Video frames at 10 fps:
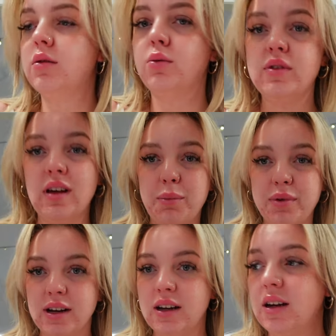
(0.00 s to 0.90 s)
What's
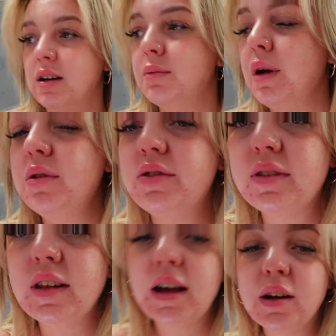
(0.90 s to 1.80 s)
happening here? Maybe it's
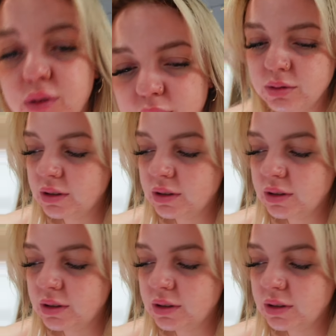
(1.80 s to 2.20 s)
just the angle.